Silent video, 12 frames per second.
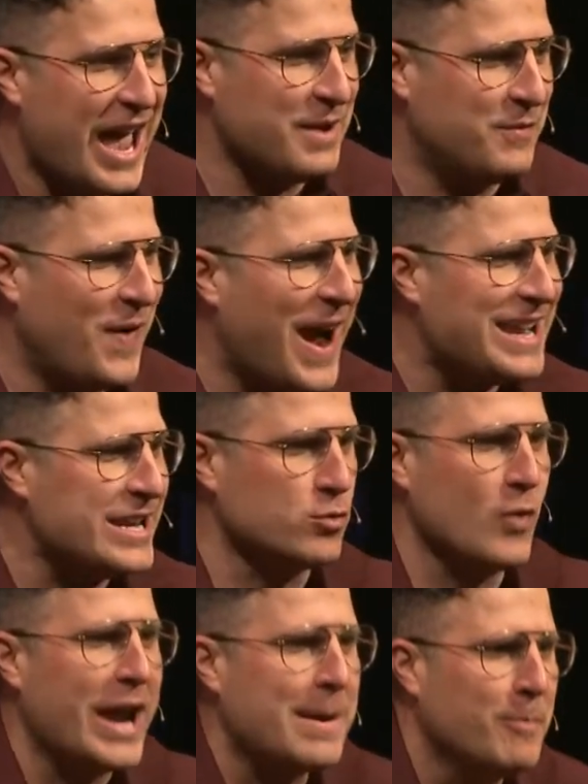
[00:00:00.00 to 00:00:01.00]
and fighting
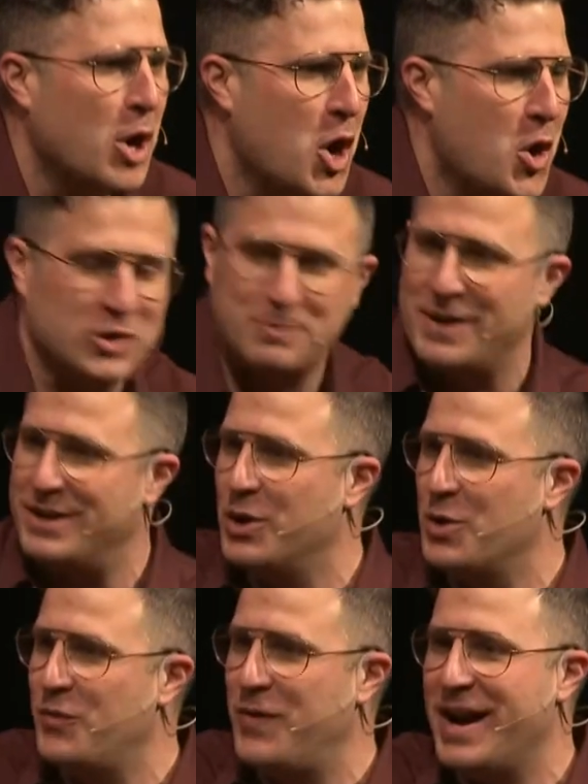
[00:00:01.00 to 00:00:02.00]
rainbows, but
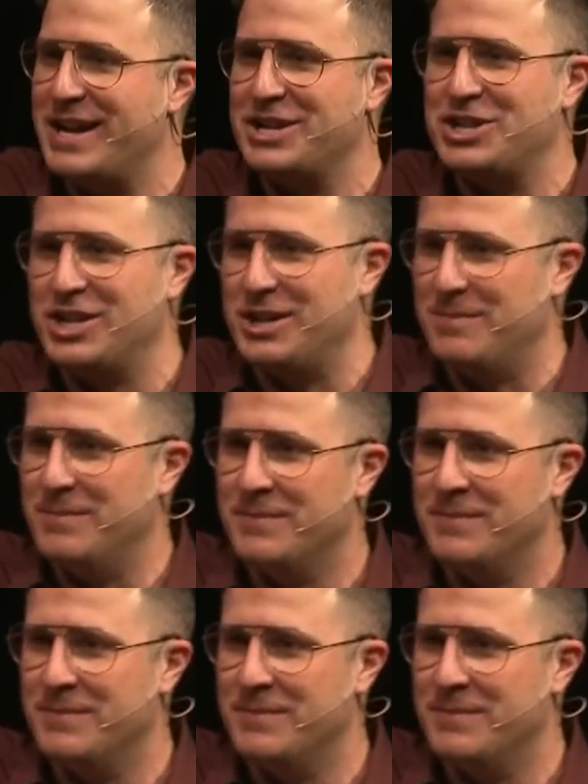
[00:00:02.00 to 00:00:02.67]
no fighting sheep.